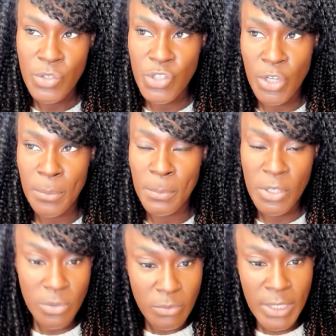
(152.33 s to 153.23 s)
so
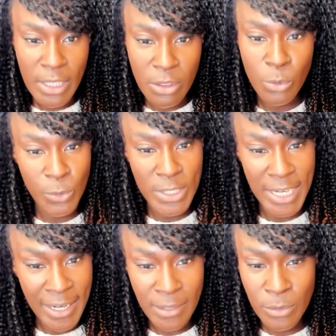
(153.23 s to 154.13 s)
because we've really thought
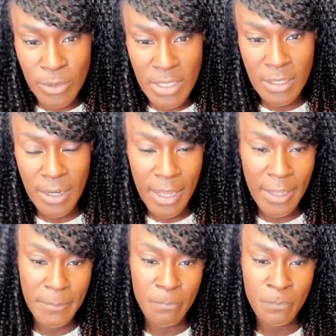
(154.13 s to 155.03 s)
it out
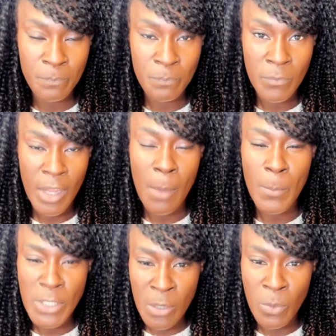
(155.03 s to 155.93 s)
and
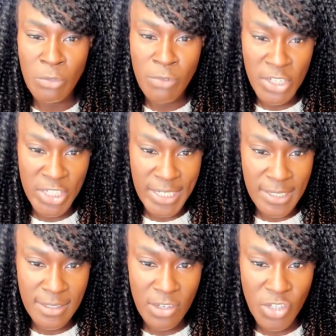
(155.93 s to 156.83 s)
we don't want to rush that
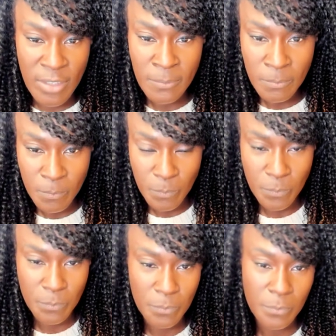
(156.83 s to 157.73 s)
decision.
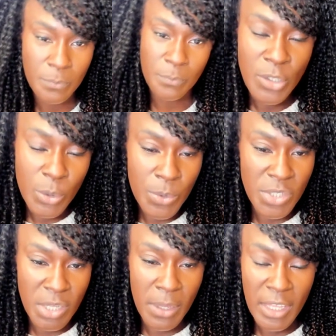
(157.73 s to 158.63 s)
And
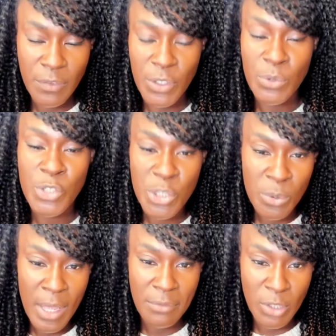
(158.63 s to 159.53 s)
also, if you
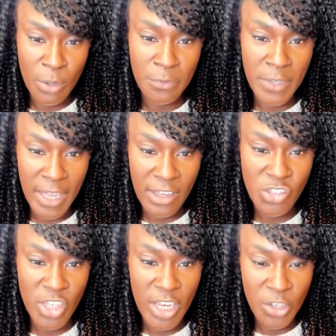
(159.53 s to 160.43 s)
do have a lot of
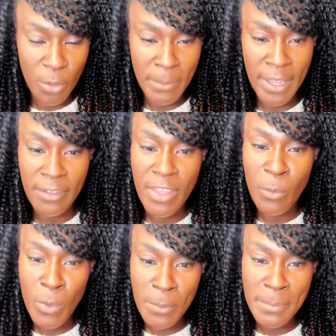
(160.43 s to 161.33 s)
cash in your bank,
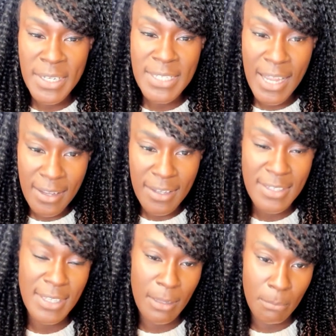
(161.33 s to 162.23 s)
there will be
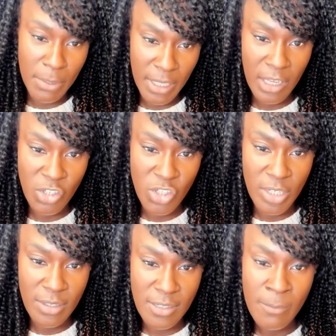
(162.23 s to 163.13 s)
tax
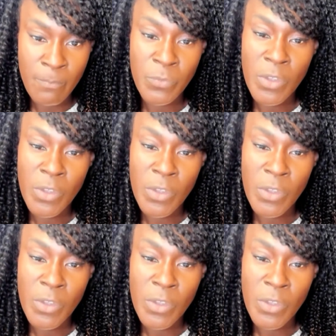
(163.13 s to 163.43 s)
implications